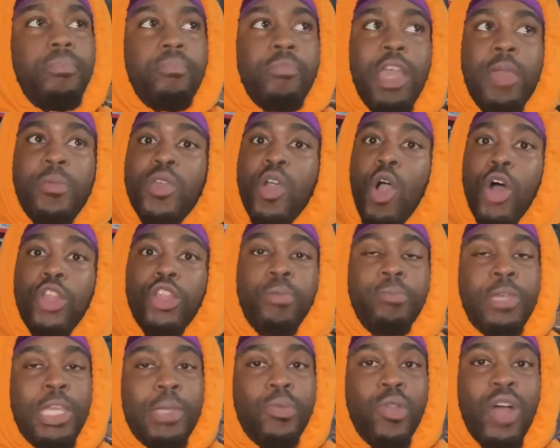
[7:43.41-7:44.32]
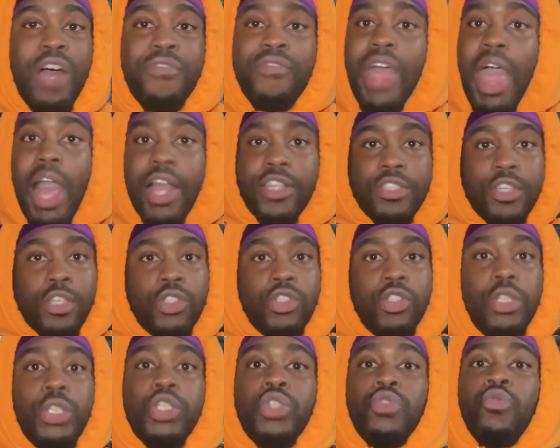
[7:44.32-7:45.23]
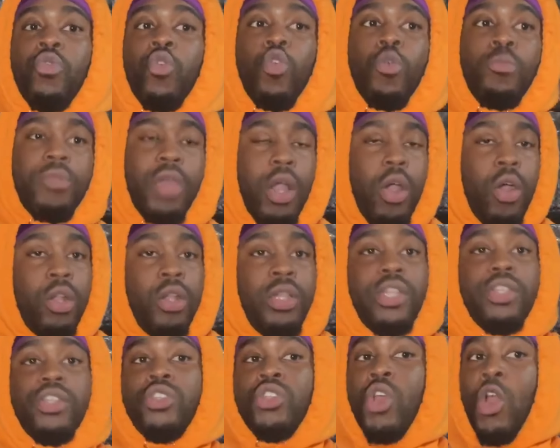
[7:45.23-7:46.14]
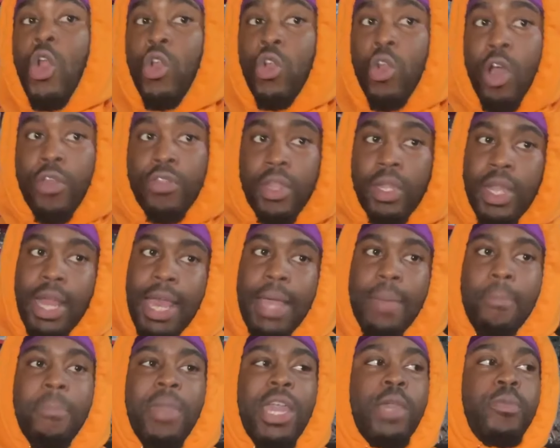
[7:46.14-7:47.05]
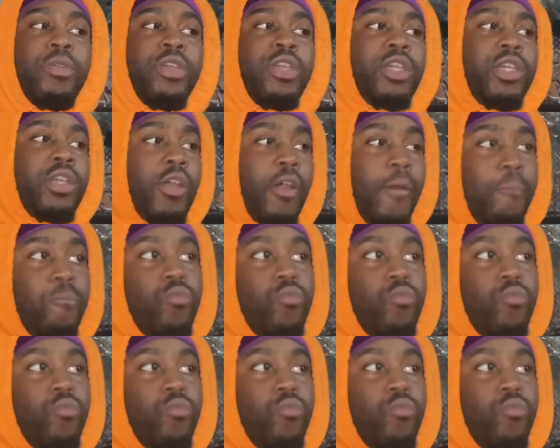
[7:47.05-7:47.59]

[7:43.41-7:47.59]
maybe other people have access to this room, they're going to need to turn on the light, maybe,